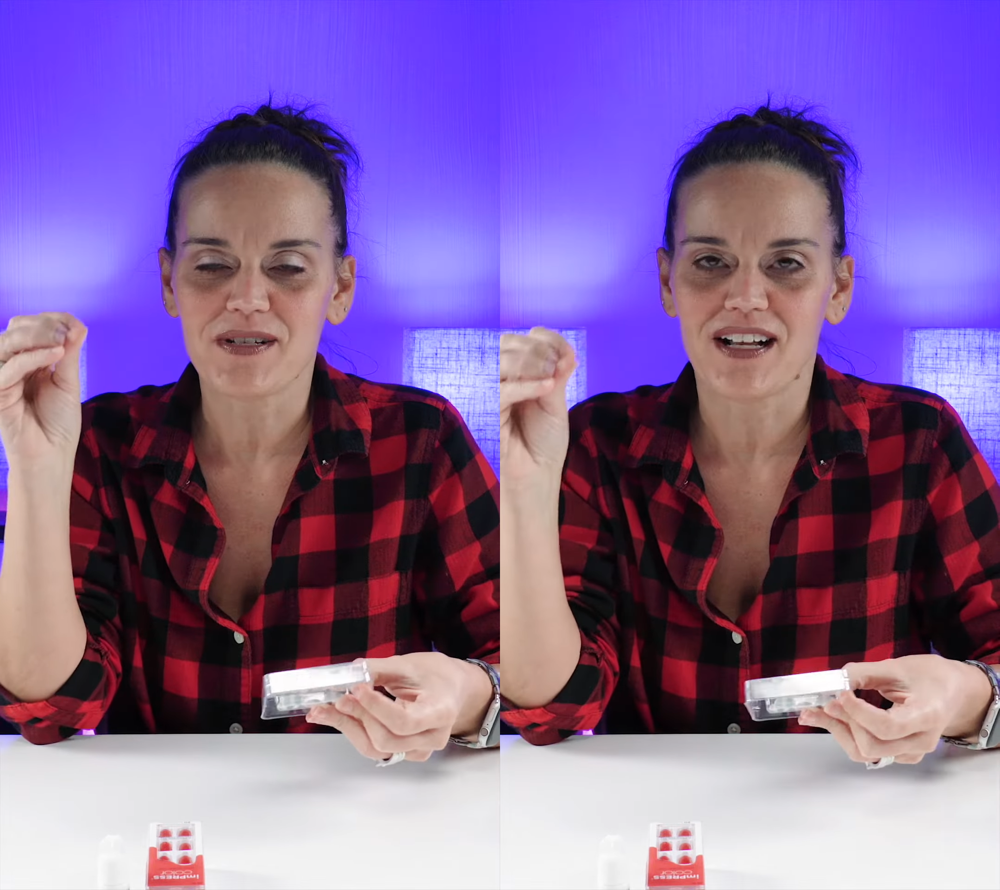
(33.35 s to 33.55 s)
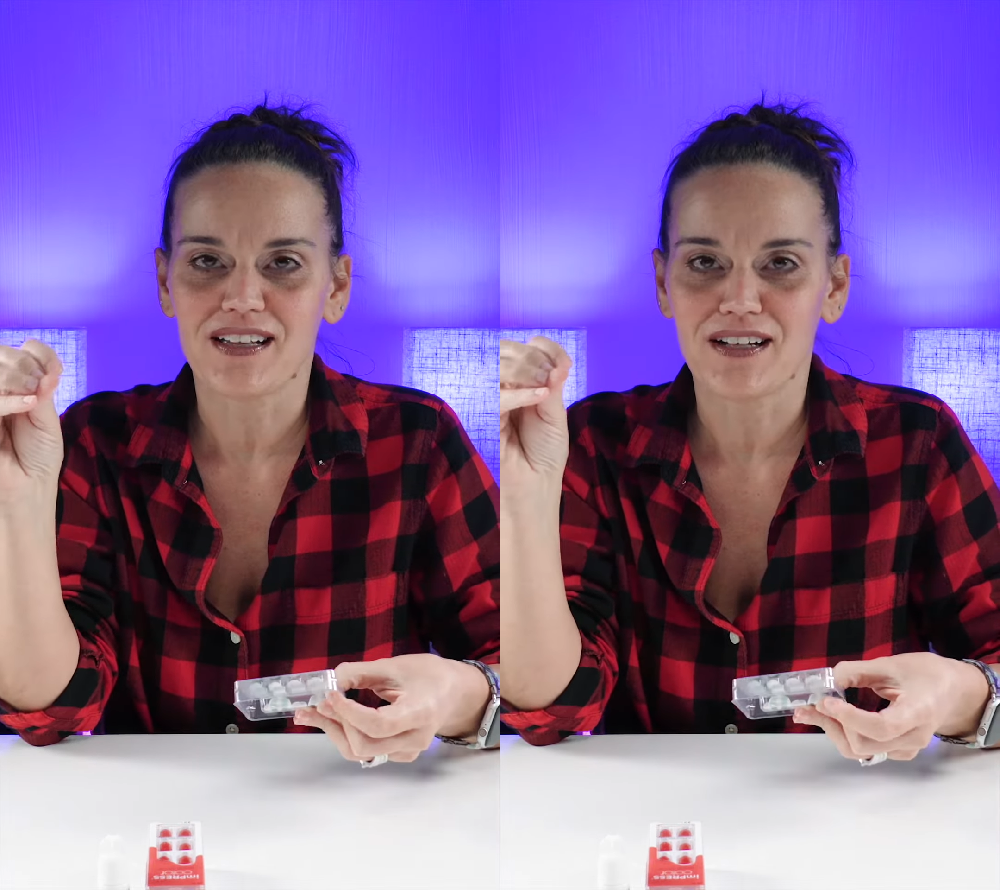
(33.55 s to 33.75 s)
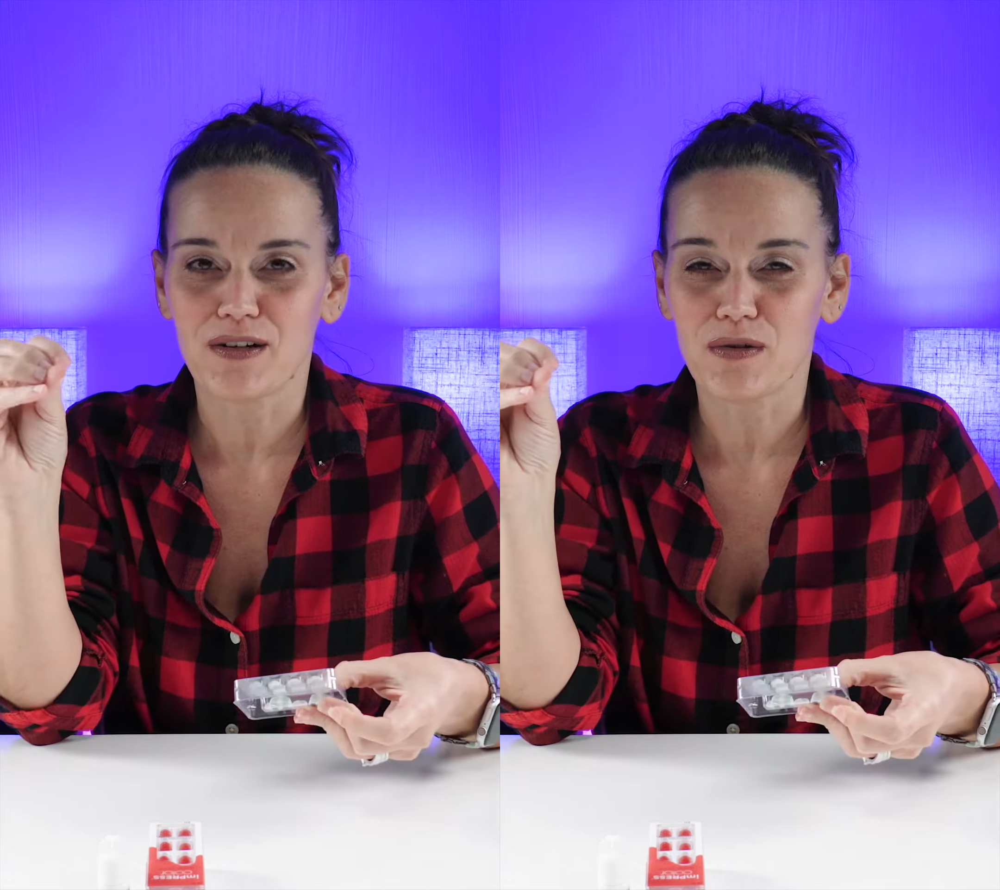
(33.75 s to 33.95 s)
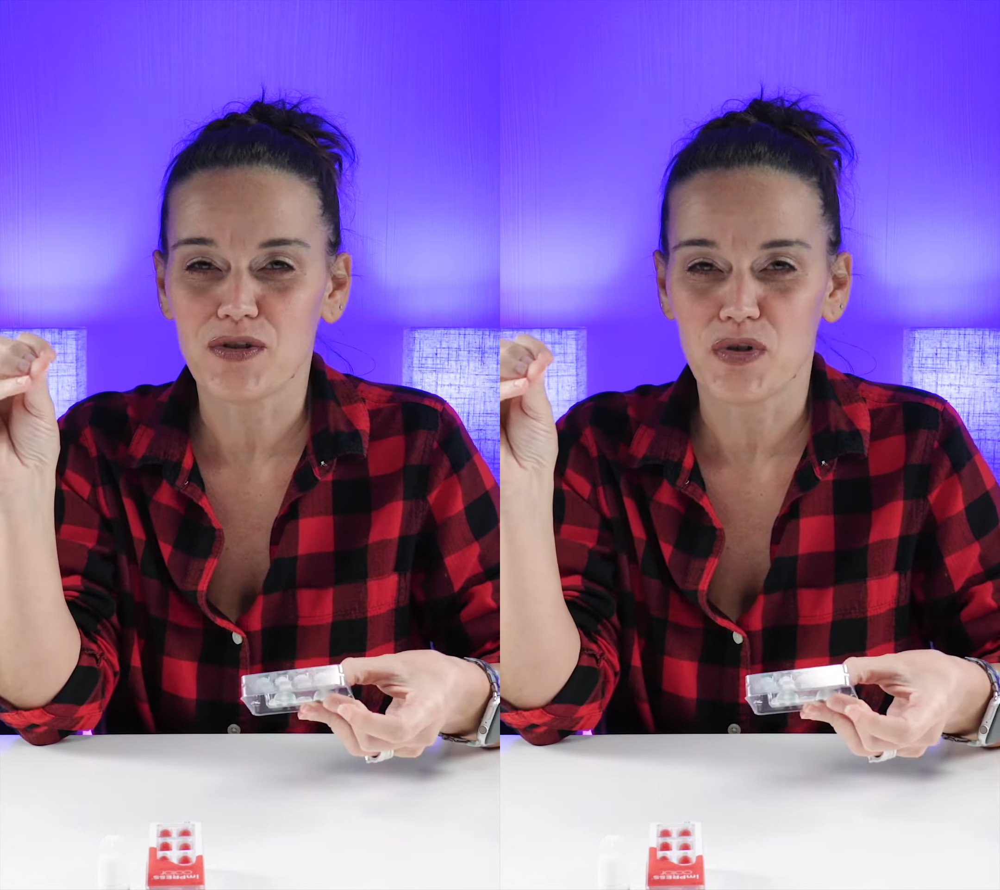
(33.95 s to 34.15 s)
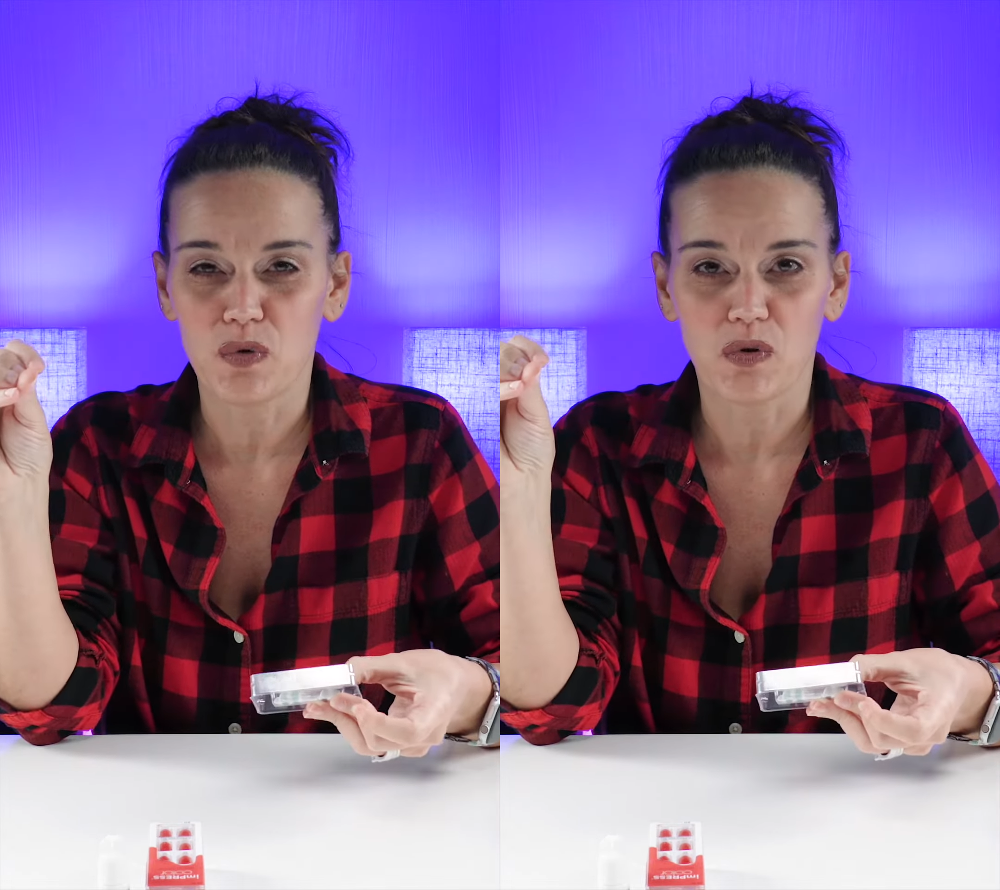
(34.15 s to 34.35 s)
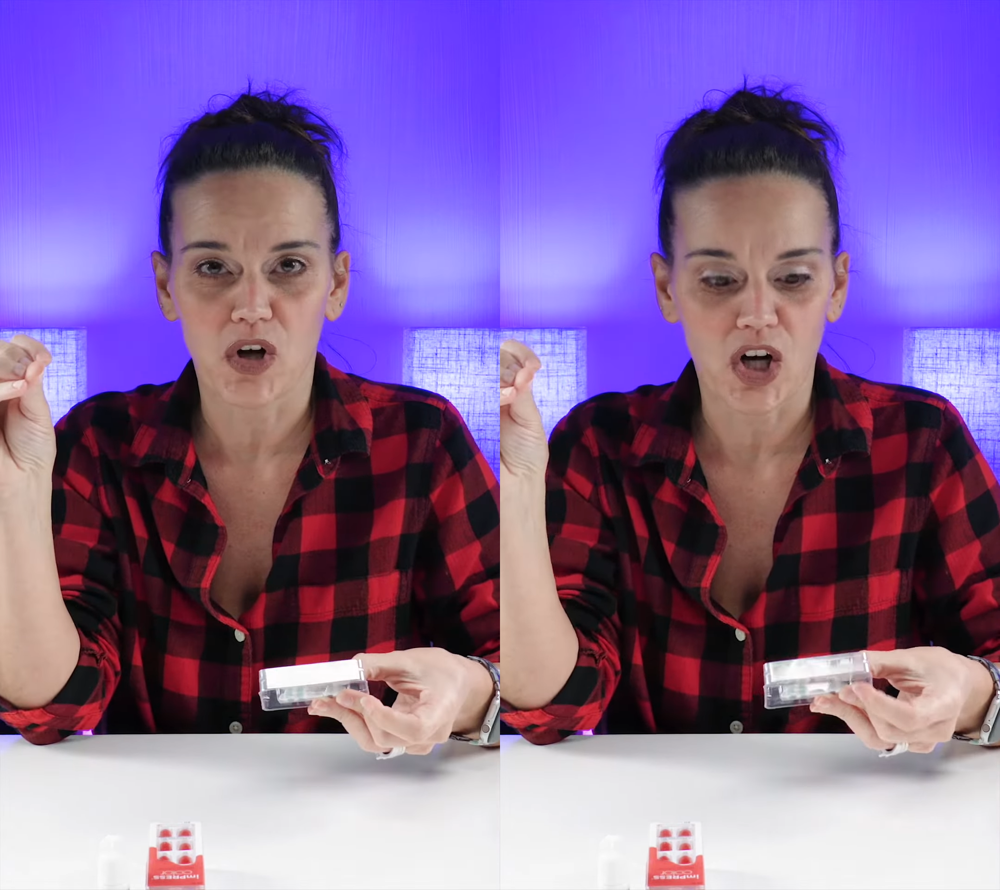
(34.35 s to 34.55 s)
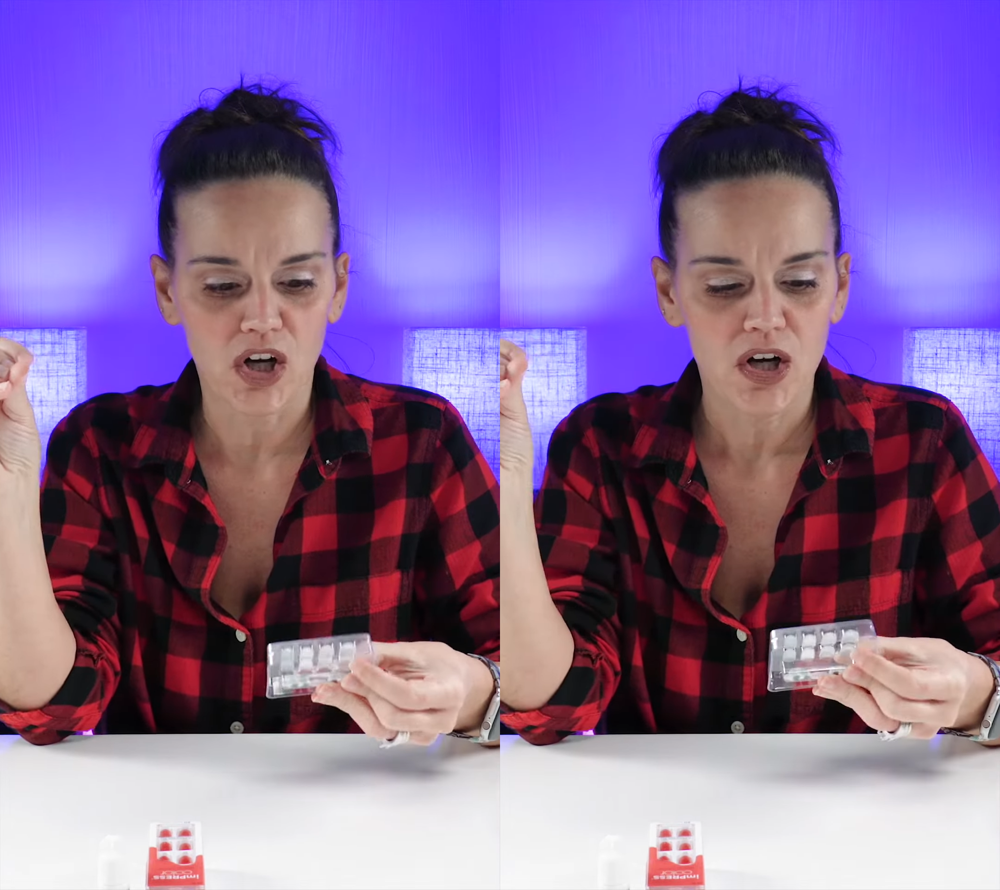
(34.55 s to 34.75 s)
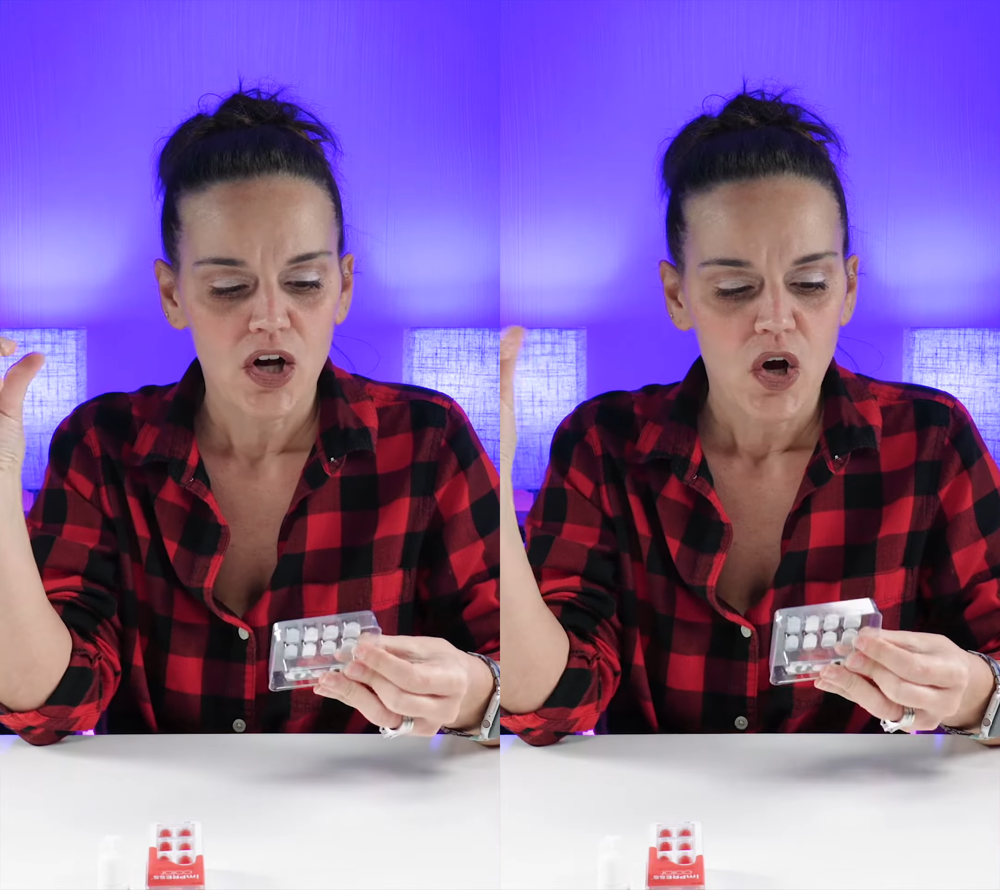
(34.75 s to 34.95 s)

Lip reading: a little too long,